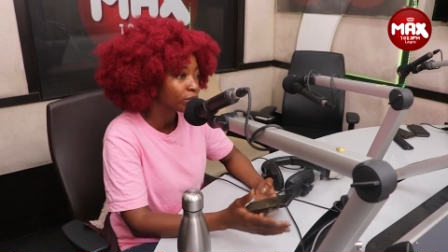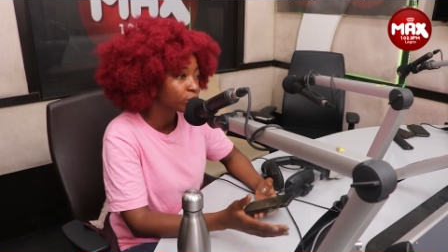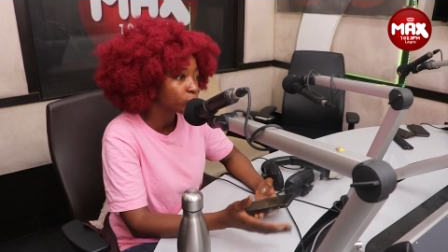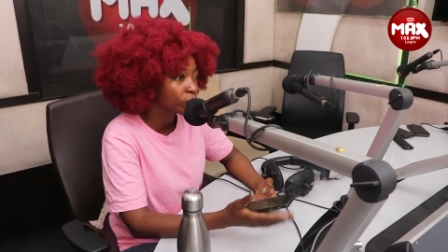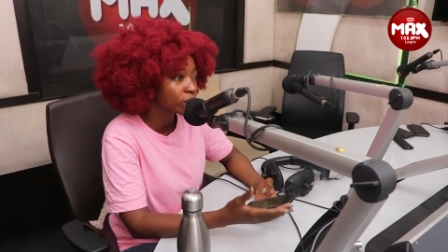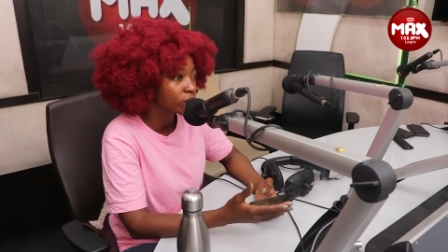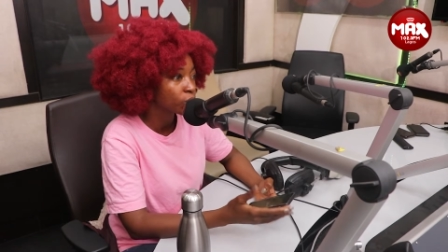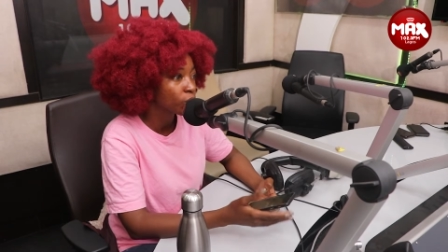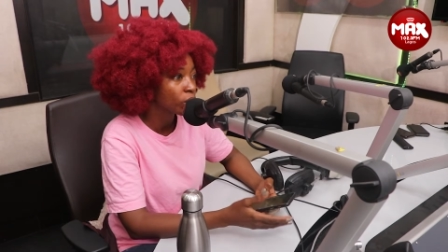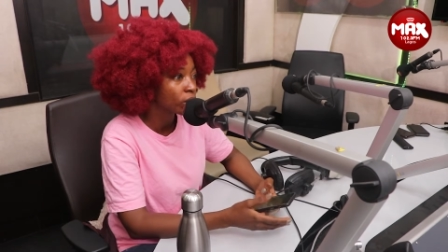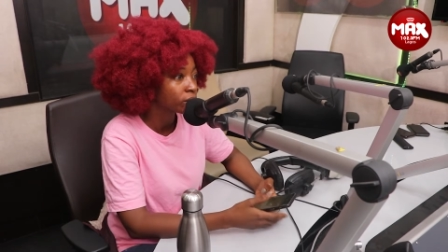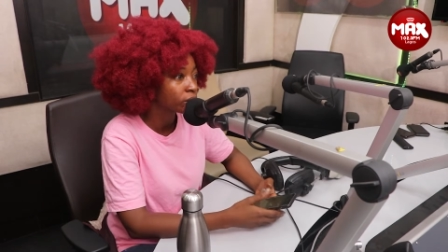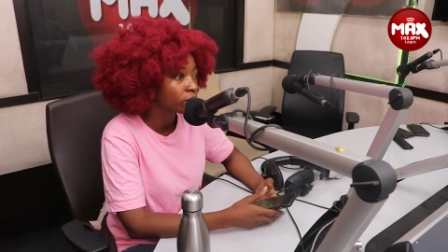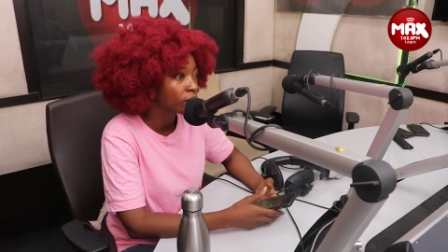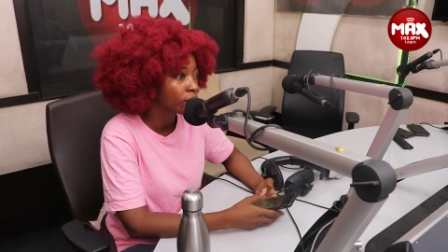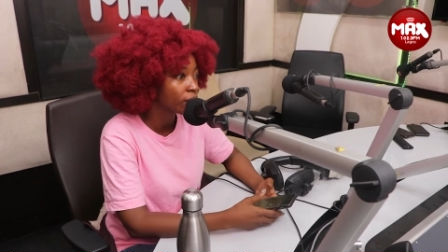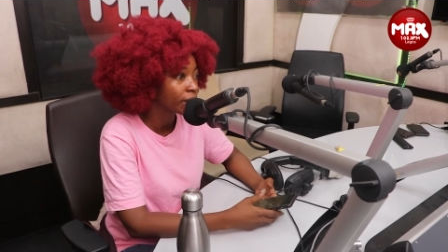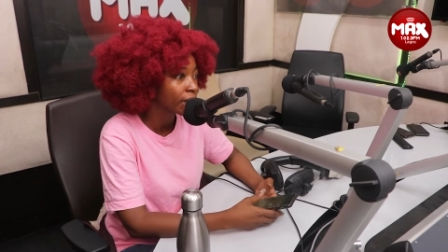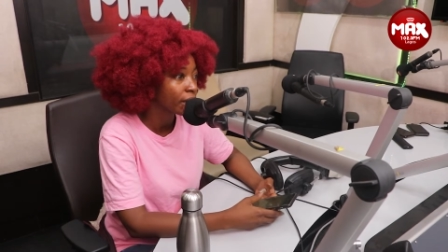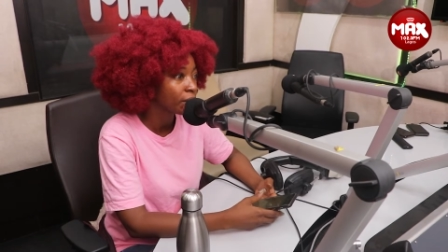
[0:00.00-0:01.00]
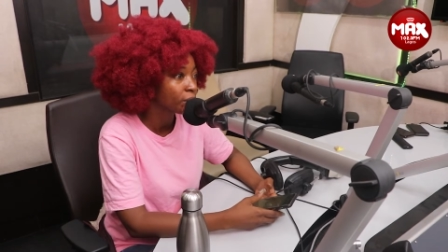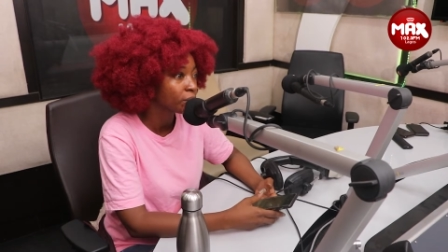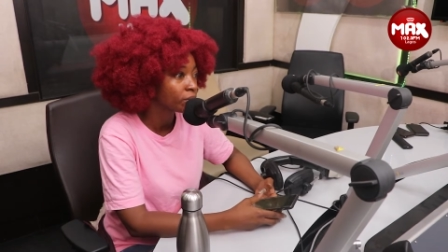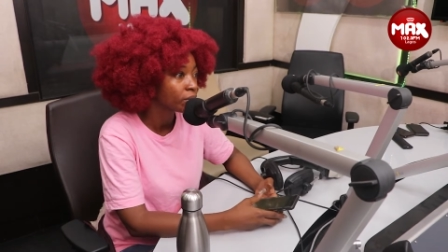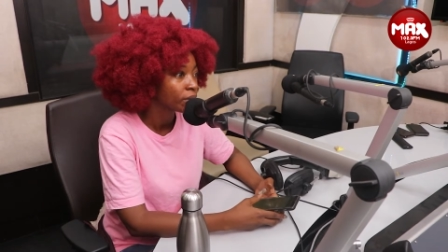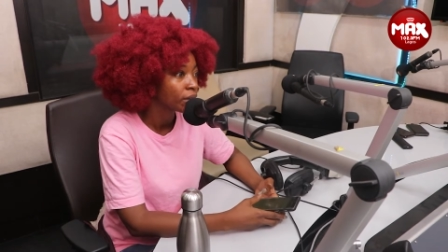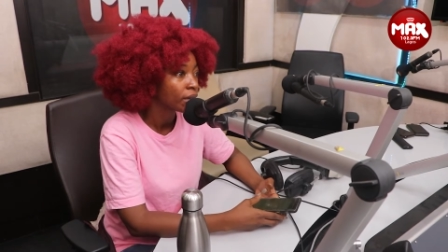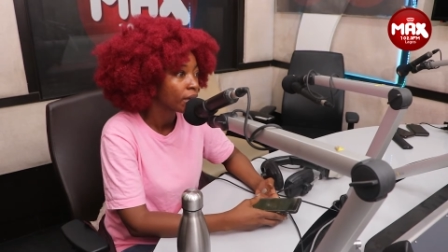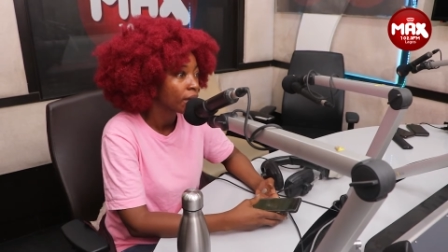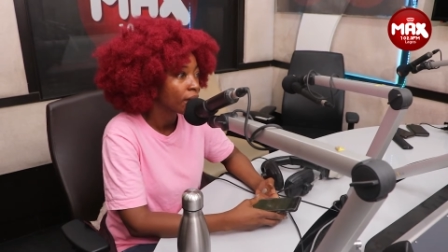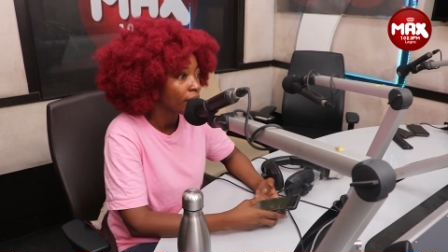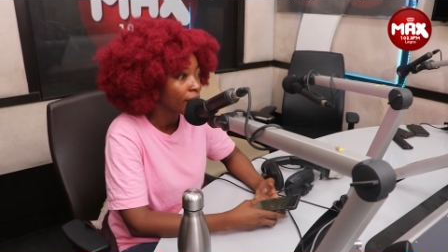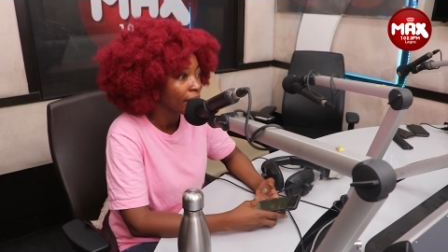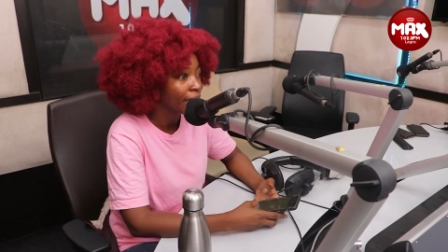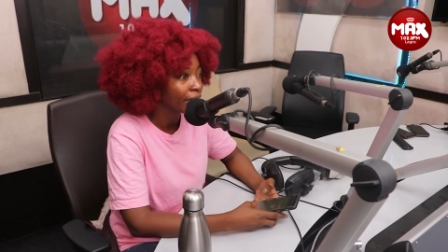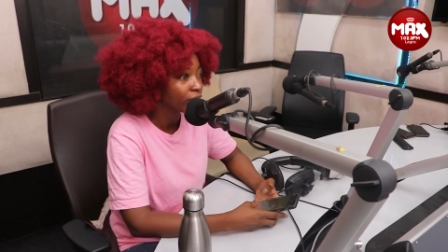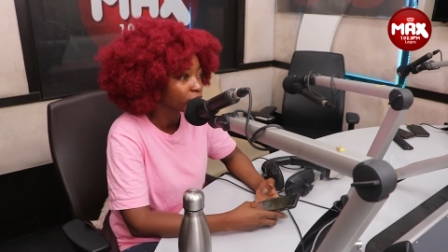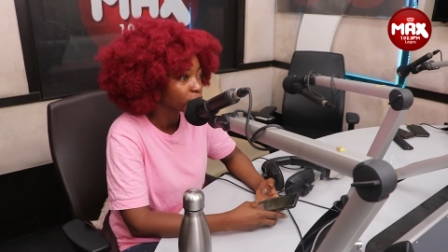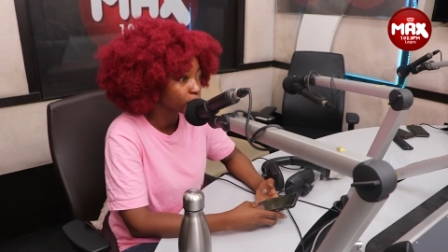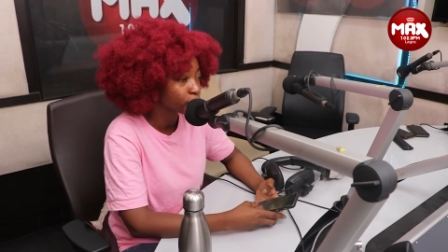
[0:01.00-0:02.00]
they have a 21 uh, game
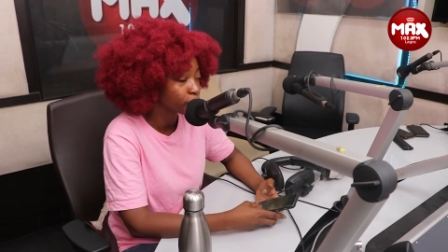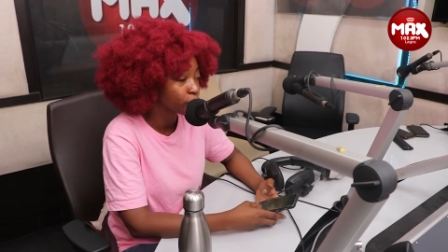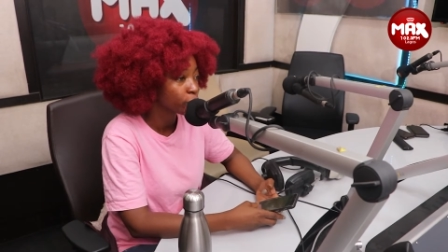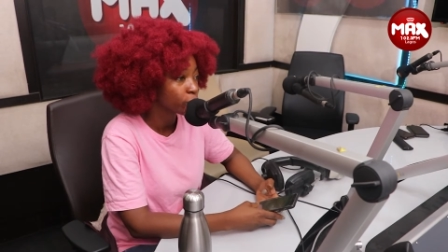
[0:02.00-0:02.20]
uh, edge